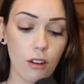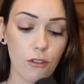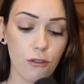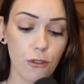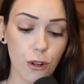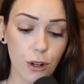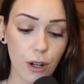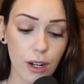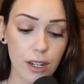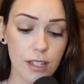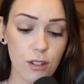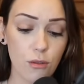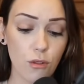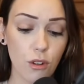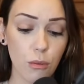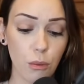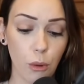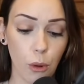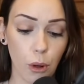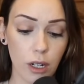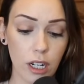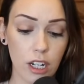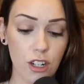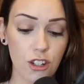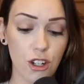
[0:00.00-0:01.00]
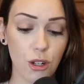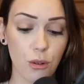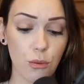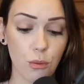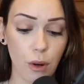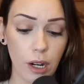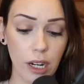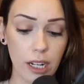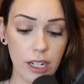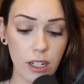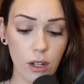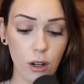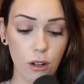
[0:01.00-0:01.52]
Ferguson reported she
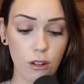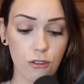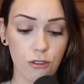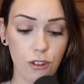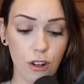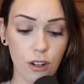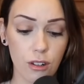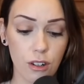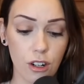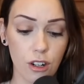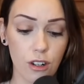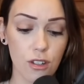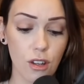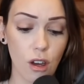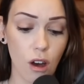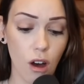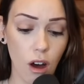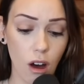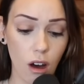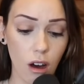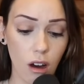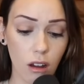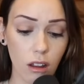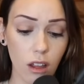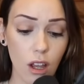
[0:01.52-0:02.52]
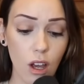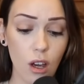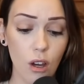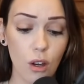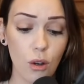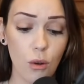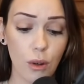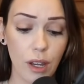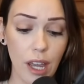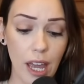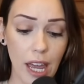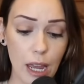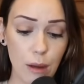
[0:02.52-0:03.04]
radioed for Nurse Hall, who
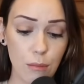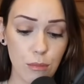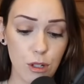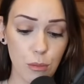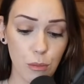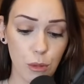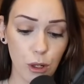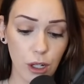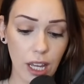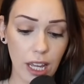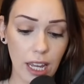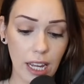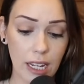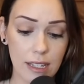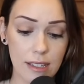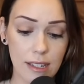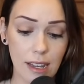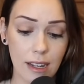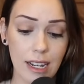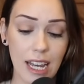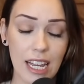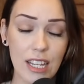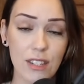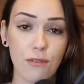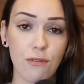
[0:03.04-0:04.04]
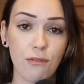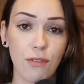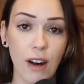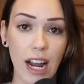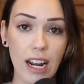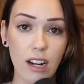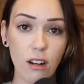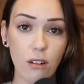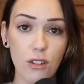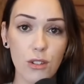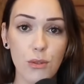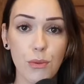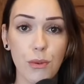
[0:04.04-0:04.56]
came to booking and said his
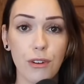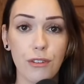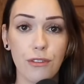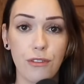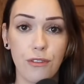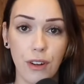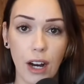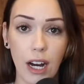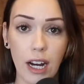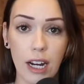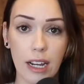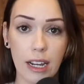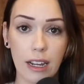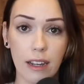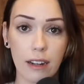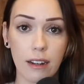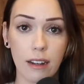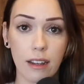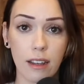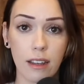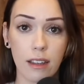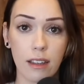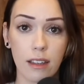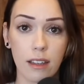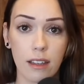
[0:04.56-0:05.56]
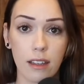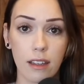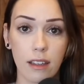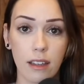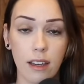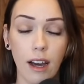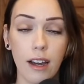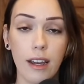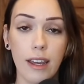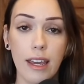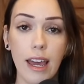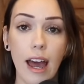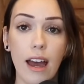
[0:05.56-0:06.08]
vitals were fine.
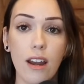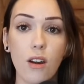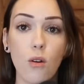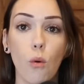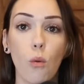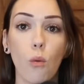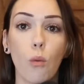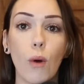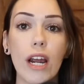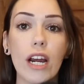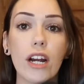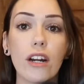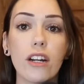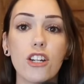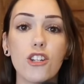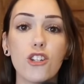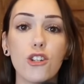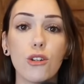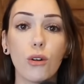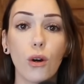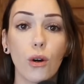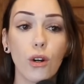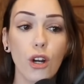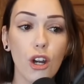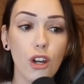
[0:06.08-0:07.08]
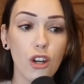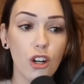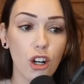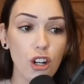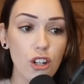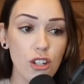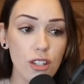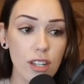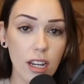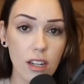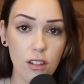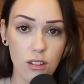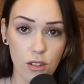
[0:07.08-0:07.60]
Again, where did you go to
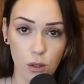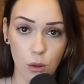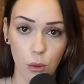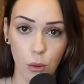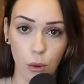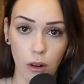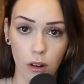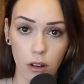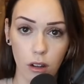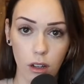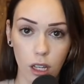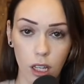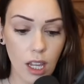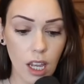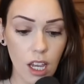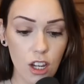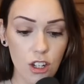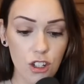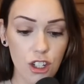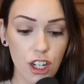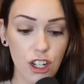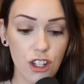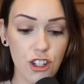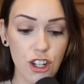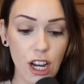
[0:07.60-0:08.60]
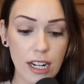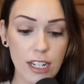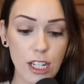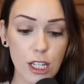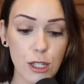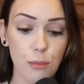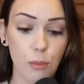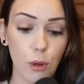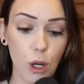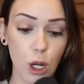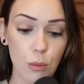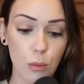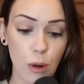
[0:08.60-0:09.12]
nursing school? She checked his
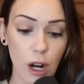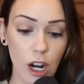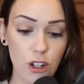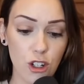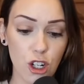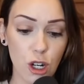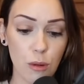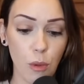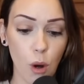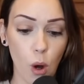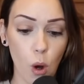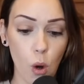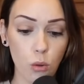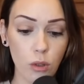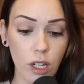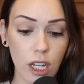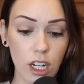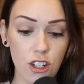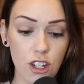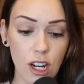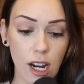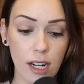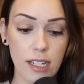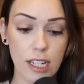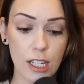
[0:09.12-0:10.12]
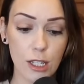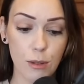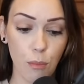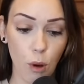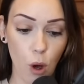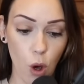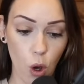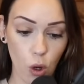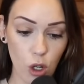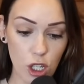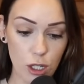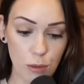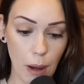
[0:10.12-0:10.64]
blood pressure, but only checked his
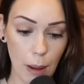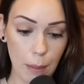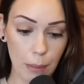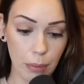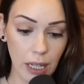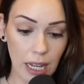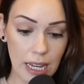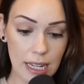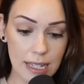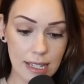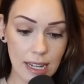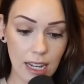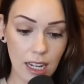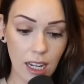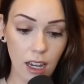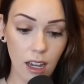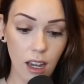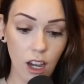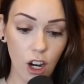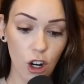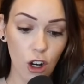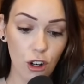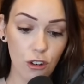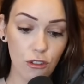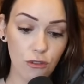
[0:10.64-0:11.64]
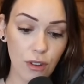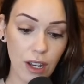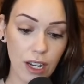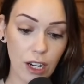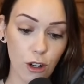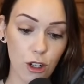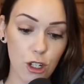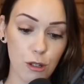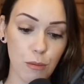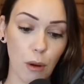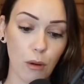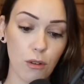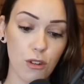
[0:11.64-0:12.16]
pulse by placing her
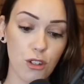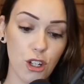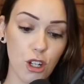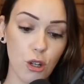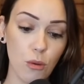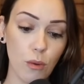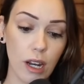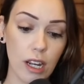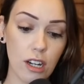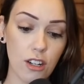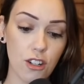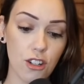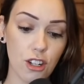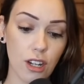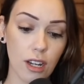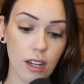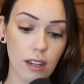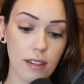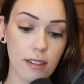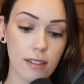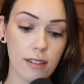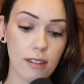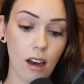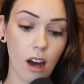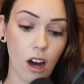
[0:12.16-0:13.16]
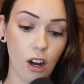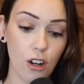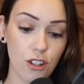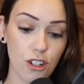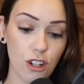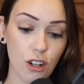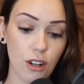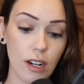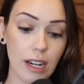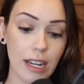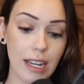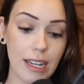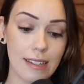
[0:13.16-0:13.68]
fingers about 2 inches
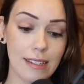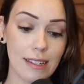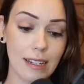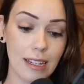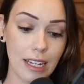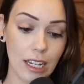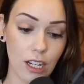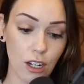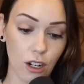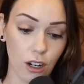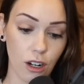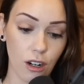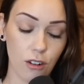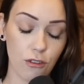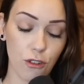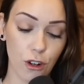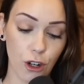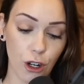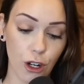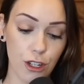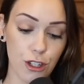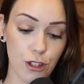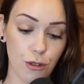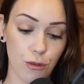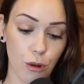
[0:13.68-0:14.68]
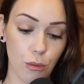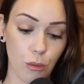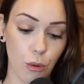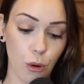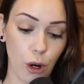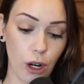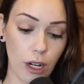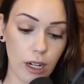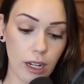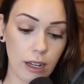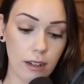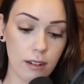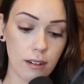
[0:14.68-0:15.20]
under his ear, Ferguson
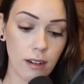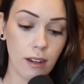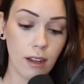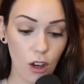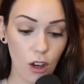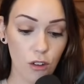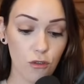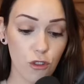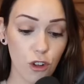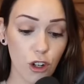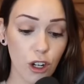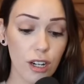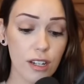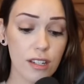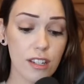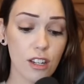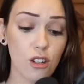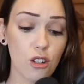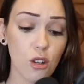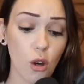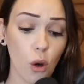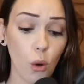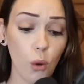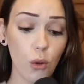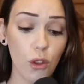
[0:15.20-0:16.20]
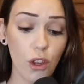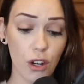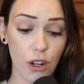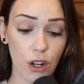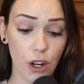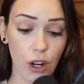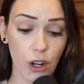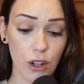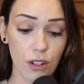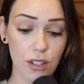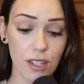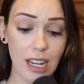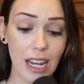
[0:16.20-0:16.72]
reported. Ferguson told the
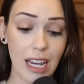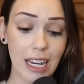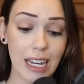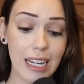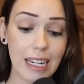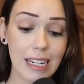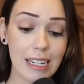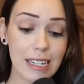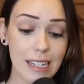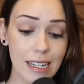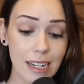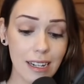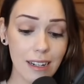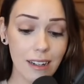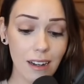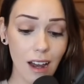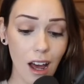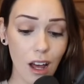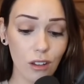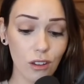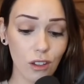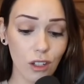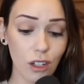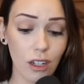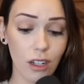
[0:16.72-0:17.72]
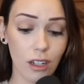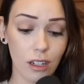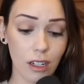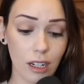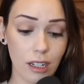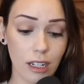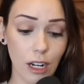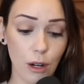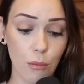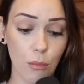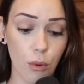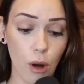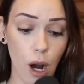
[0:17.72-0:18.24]
nurse he did not look good
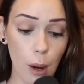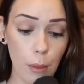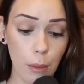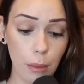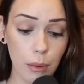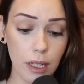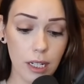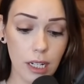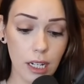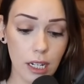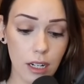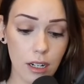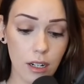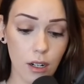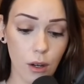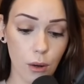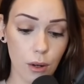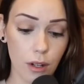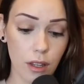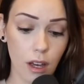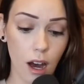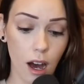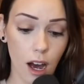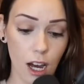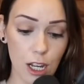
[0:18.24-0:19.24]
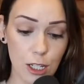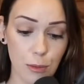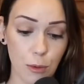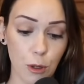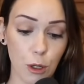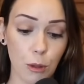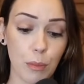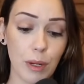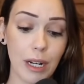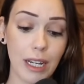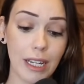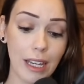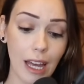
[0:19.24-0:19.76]
and probably needed to go to the hospital.
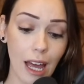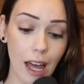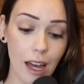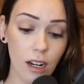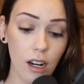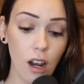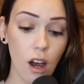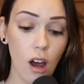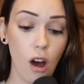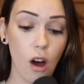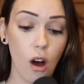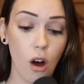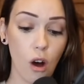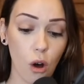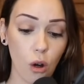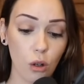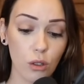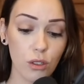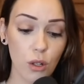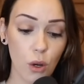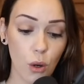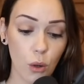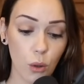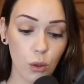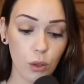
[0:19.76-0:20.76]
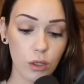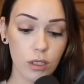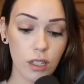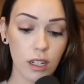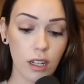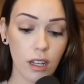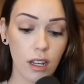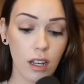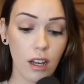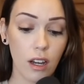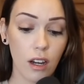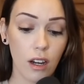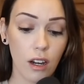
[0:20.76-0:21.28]
But again, Hall told
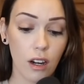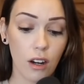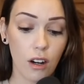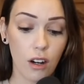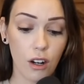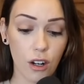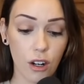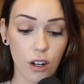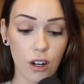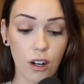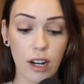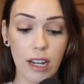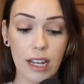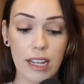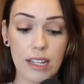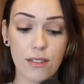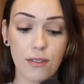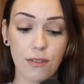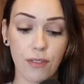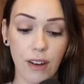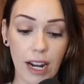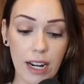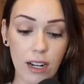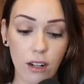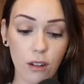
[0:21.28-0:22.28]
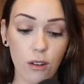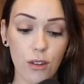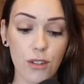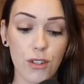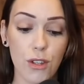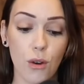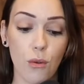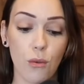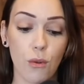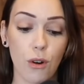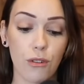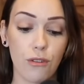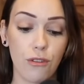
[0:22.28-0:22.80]
her his vitals
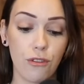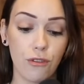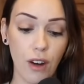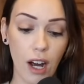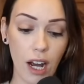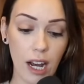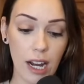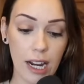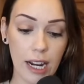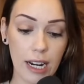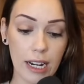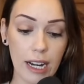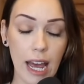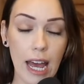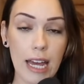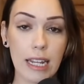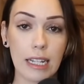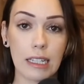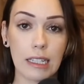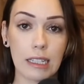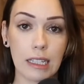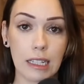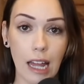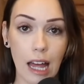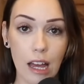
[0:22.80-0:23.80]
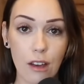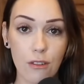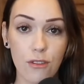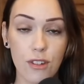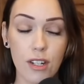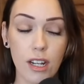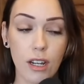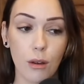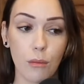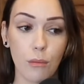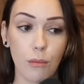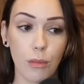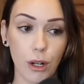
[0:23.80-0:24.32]
were fine and left
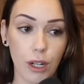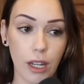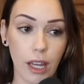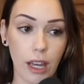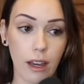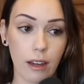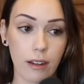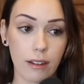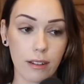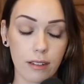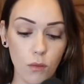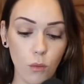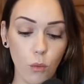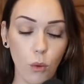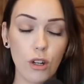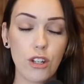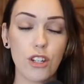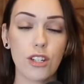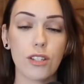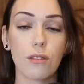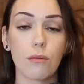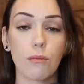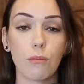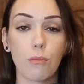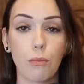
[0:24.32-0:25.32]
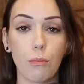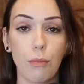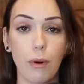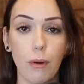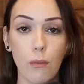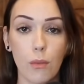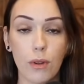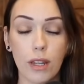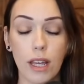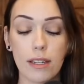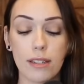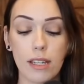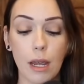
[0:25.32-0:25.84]
booking, which is,
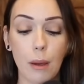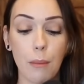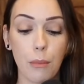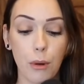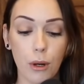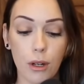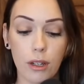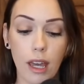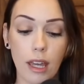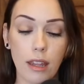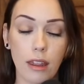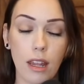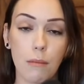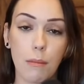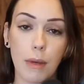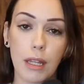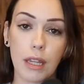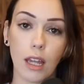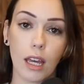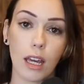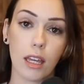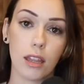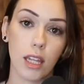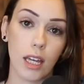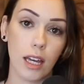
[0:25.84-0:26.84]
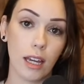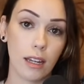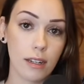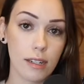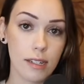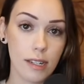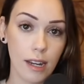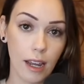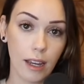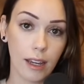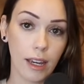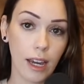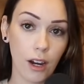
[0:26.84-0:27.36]
when they say booking, they mean like the
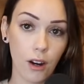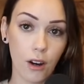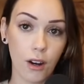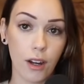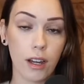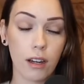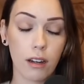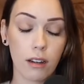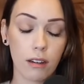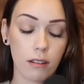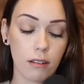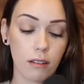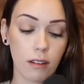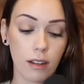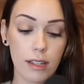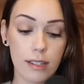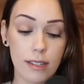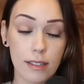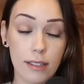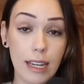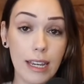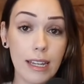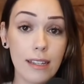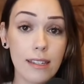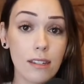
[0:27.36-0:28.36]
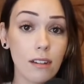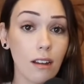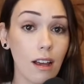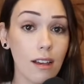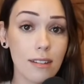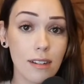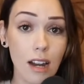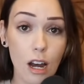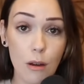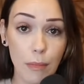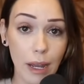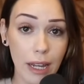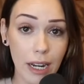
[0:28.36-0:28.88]
intake area, because he still has
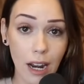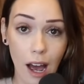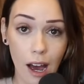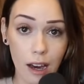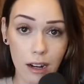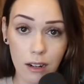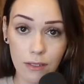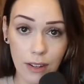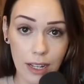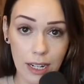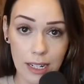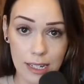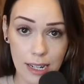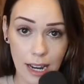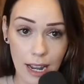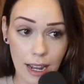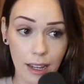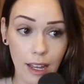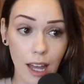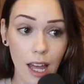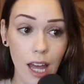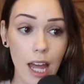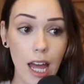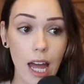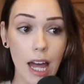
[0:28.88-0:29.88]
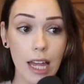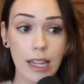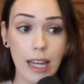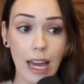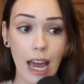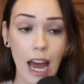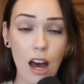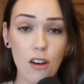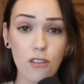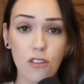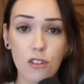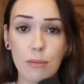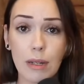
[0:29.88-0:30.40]
not made it out of intake. They
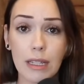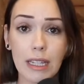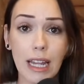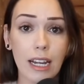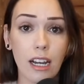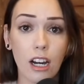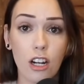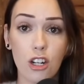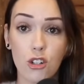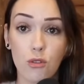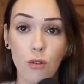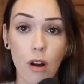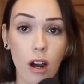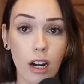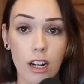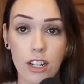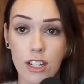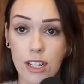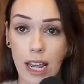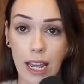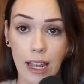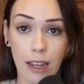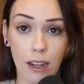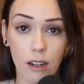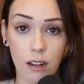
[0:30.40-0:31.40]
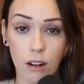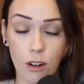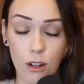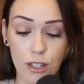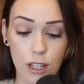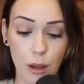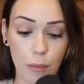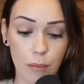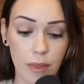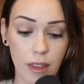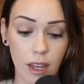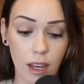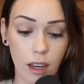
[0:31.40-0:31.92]
have him in like a drunk tank or
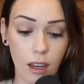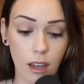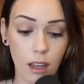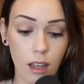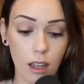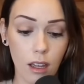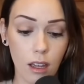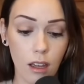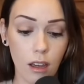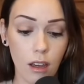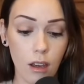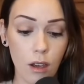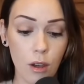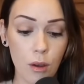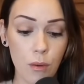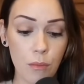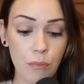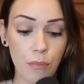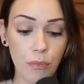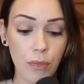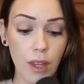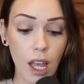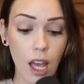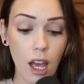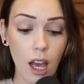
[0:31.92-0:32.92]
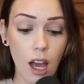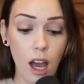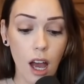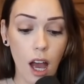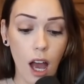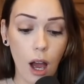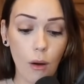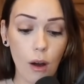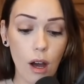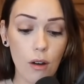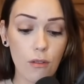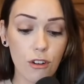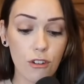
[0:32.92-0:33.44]
something.
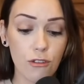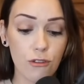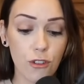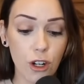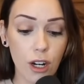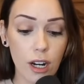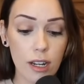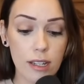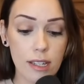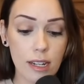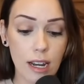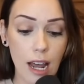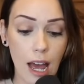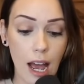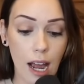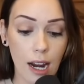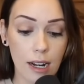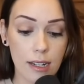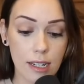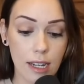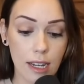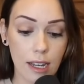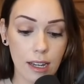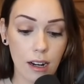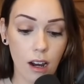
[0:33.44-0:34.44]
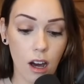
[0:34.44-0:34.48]
However, Ferguson acted